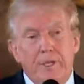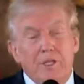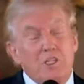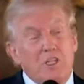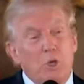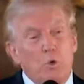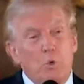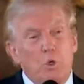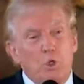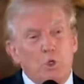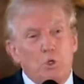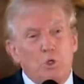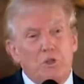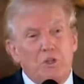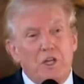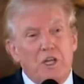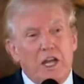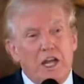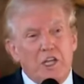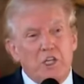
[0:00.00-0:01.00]
they said, we'll do
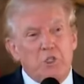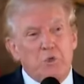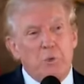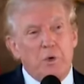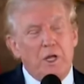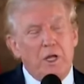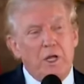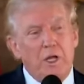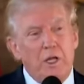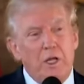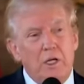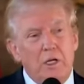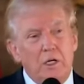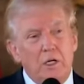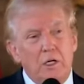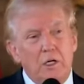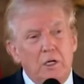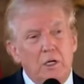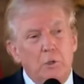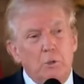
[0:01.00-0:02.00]
it the nice way,
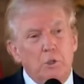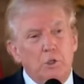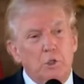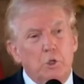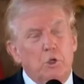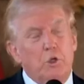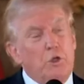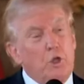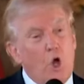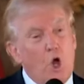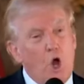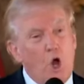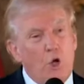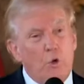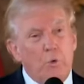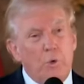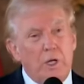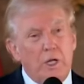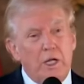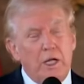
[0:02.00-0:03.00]
or we'll do it the
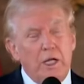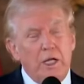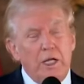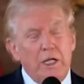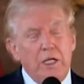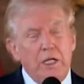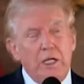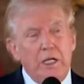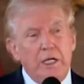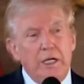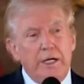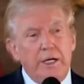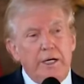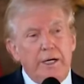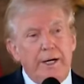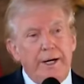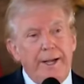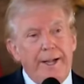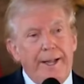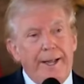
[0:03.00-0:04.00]
hard way.
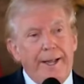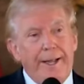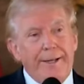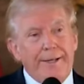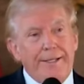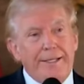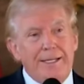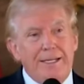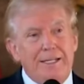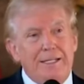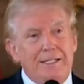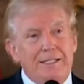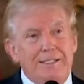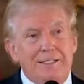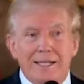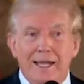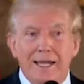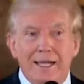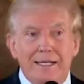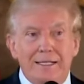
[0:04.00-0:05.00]
And he
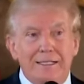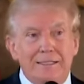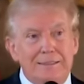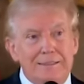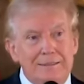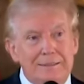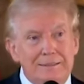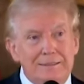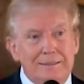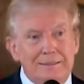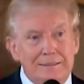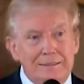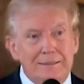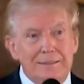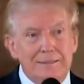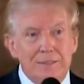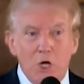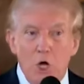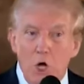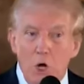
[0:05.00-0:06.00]
said,
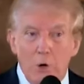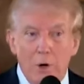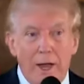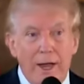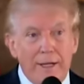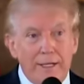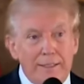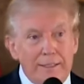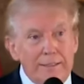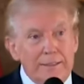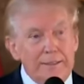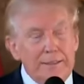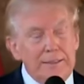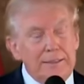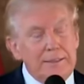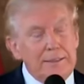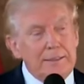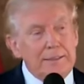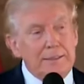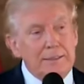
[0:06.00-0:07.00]
all right.
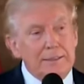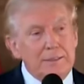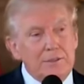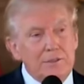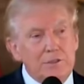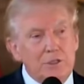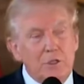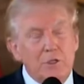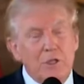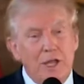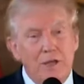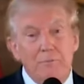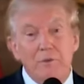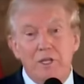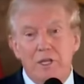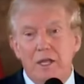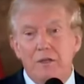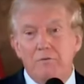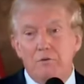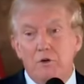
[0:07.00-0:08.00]
So that, I
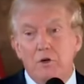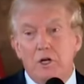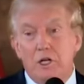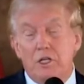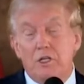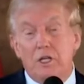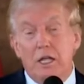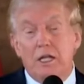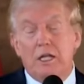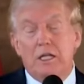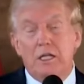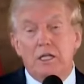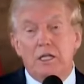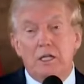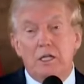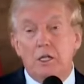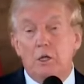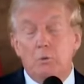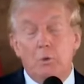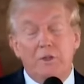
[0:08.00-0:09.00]
mean, they've really
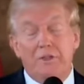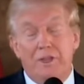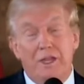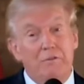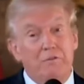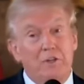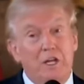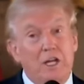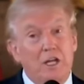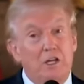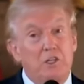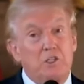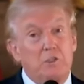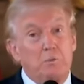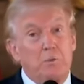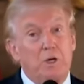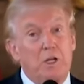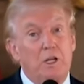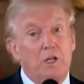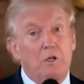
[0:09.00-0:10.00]
taken, what they've done
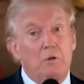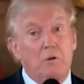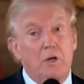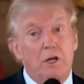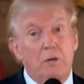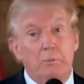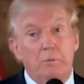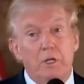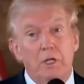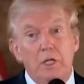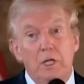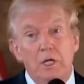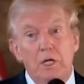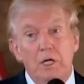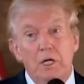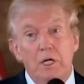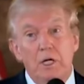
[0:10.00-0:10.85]
is pretty incredible.